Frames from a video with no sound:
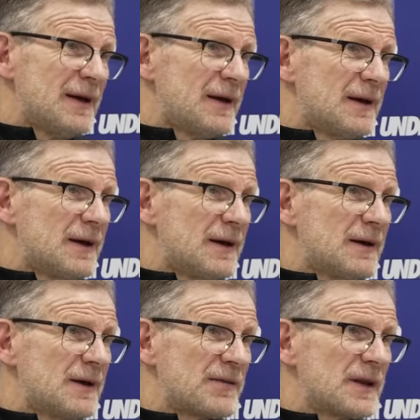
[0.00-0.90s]

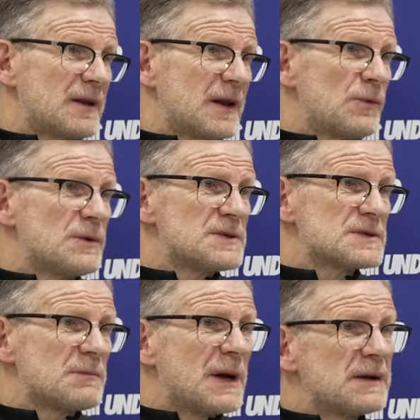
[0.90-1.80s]
I think the
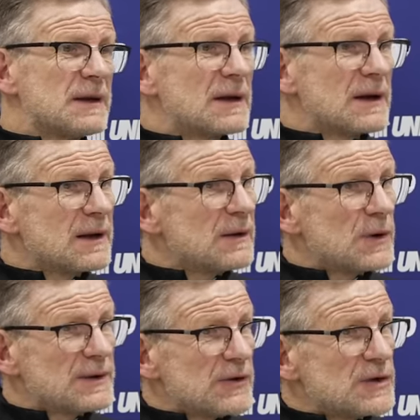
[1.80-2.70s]
owners have made it clear
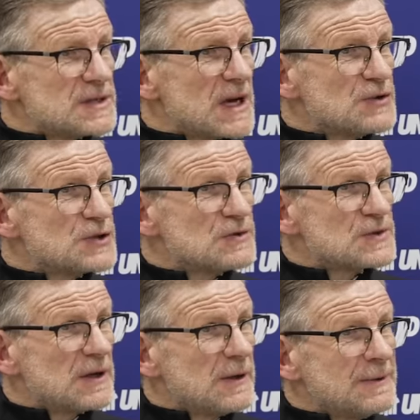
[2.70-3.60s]
what their
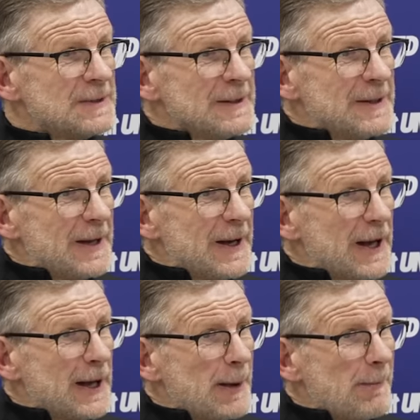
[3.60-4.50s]
intentions are.
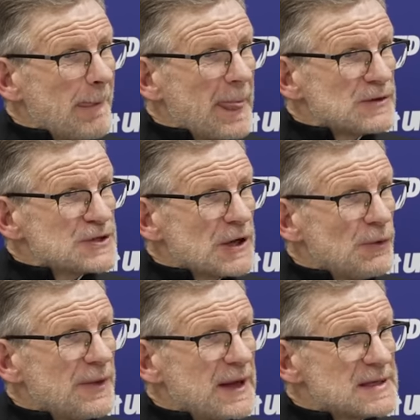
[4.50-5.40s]

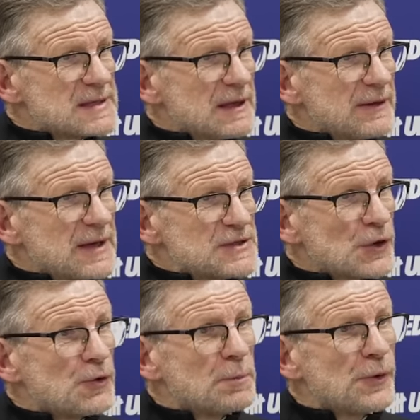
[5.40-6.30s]
So there's
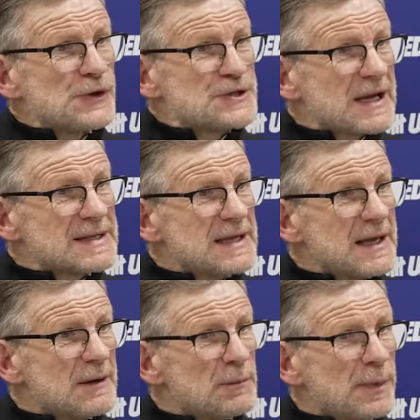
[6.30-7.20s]
a good project
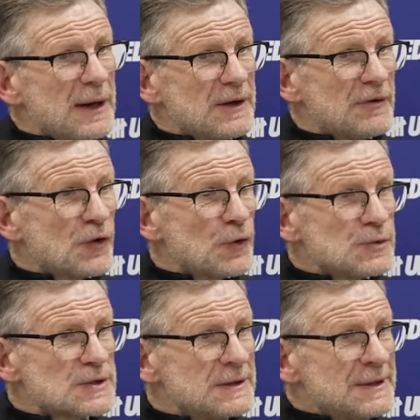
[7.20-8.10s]
here, but of
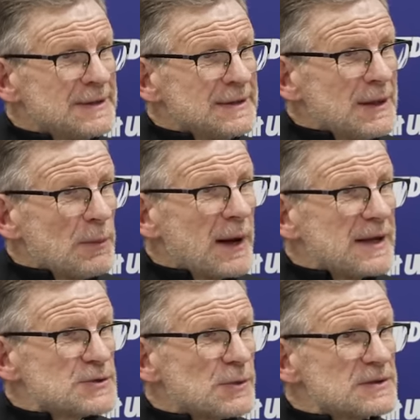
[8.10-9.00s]
course
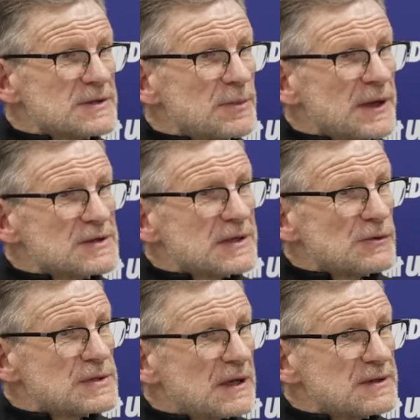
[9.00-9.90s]
players want to be
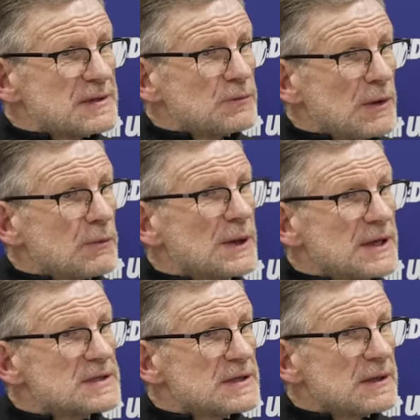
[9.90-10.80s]
associated with
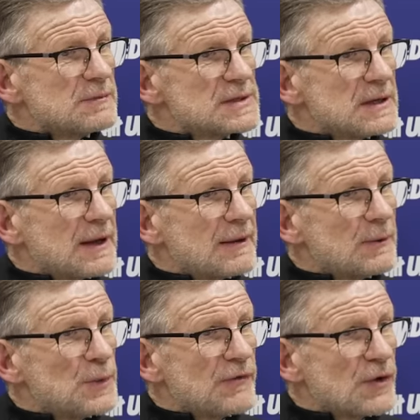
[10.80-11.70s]
winning teams, and
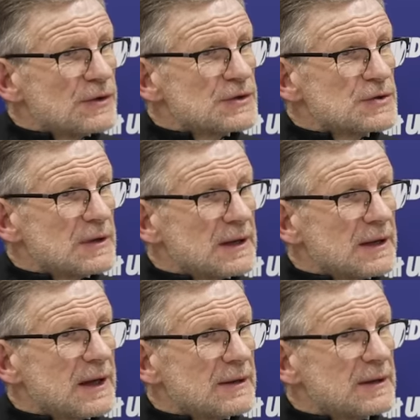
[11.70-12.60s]
we've got to try
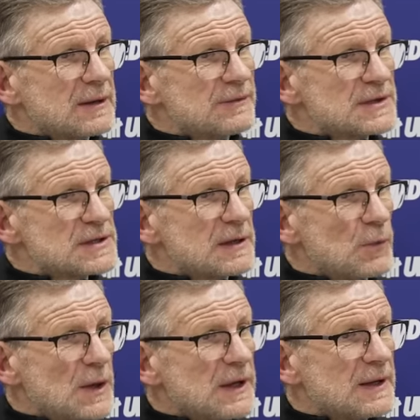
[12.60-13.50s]
and get the
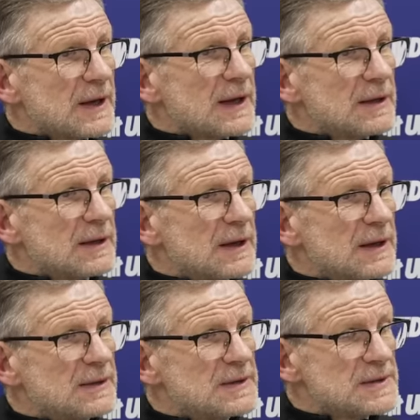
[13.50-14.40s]
team winning again,
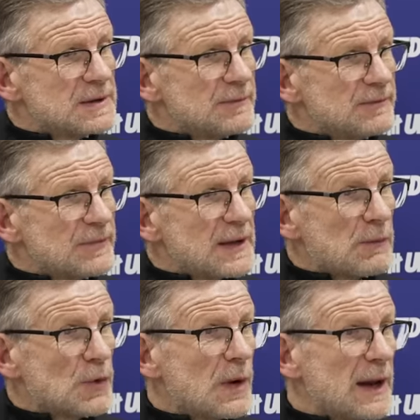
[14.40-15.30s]
and
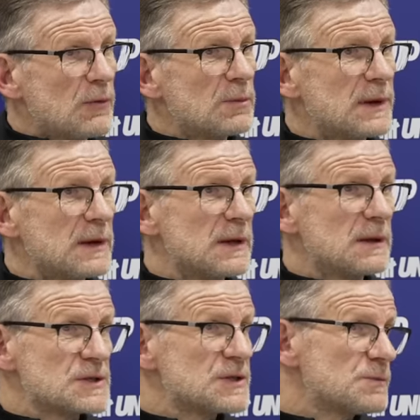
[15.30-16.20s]
that will help
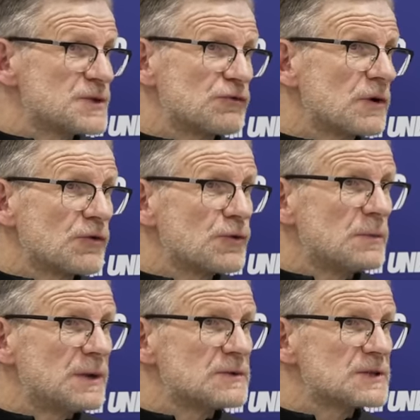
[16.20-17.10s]
in terms of
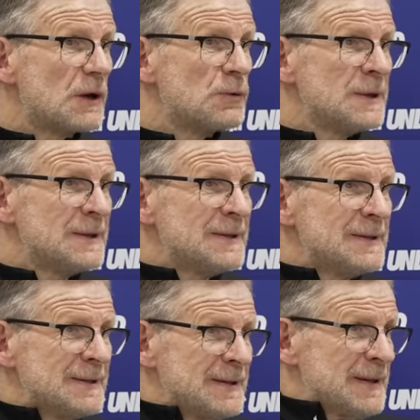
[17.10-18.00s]
recruitment. So
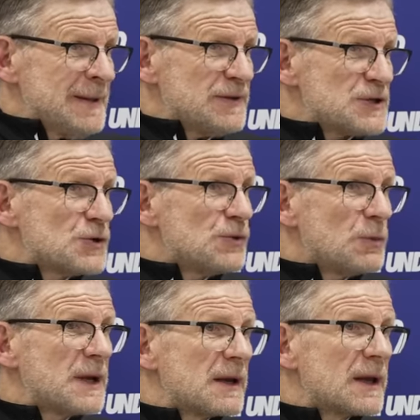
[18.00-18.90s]
the sooner
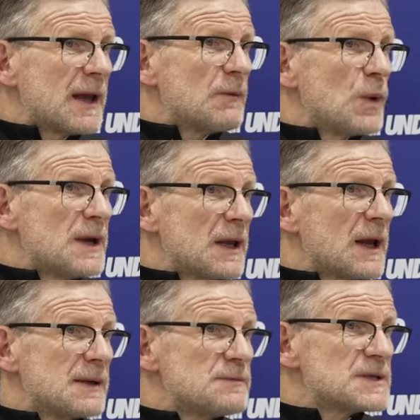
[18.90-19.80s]
we can get winning
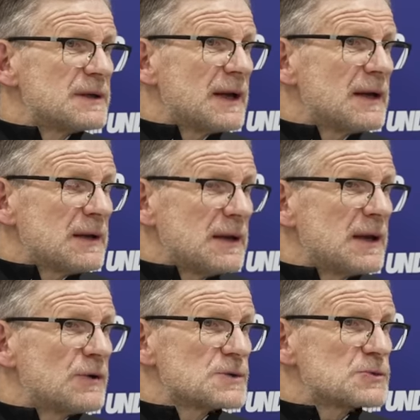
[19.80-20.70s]
games in that, it
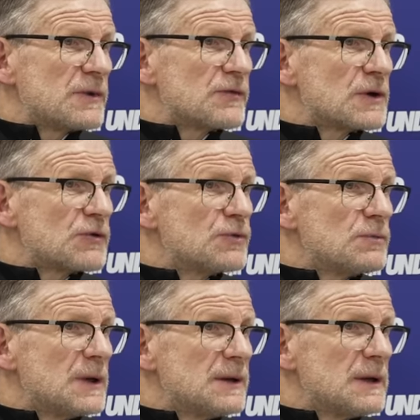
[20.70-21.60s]
helps with
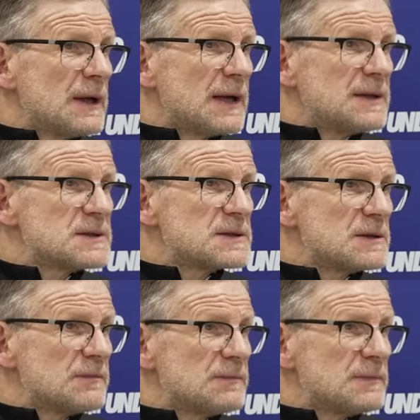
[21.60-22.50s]
recruitment. And
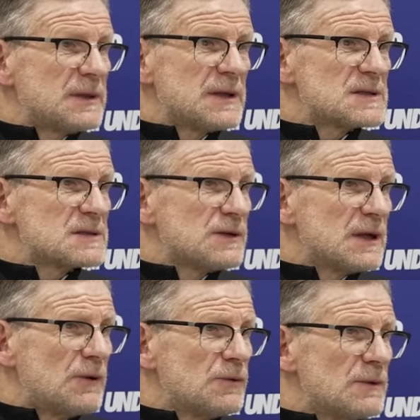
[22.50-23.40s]
this,
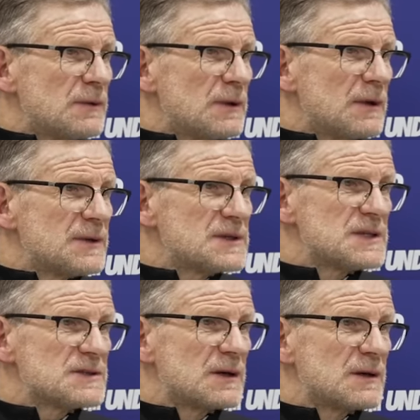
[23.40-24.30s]
you know,
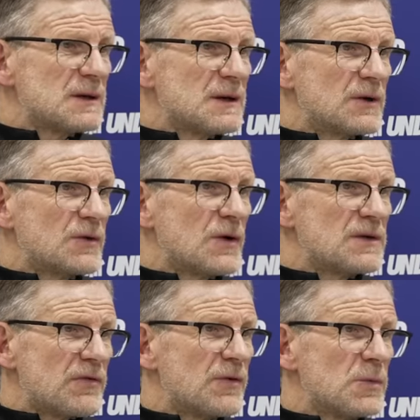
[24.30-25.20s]
this is a
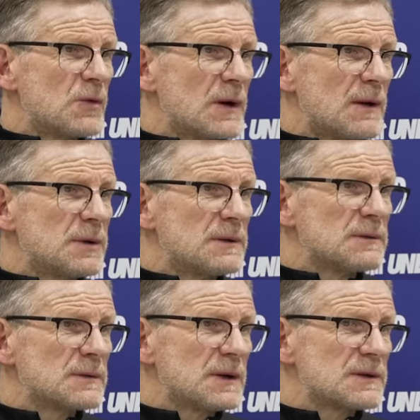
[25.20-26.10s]
great football club
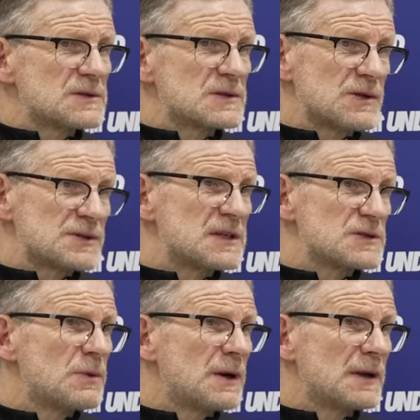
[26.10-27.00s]
that has lost
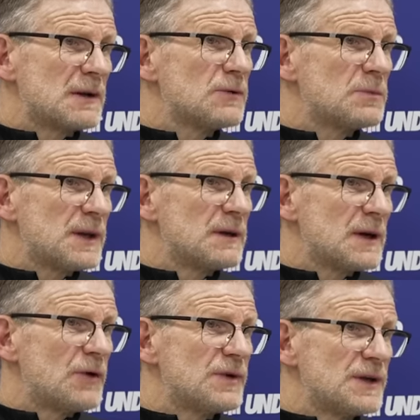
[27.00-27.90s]
its way a little bit
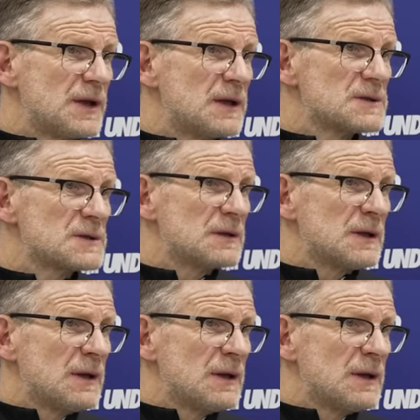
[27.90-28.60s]
over the years.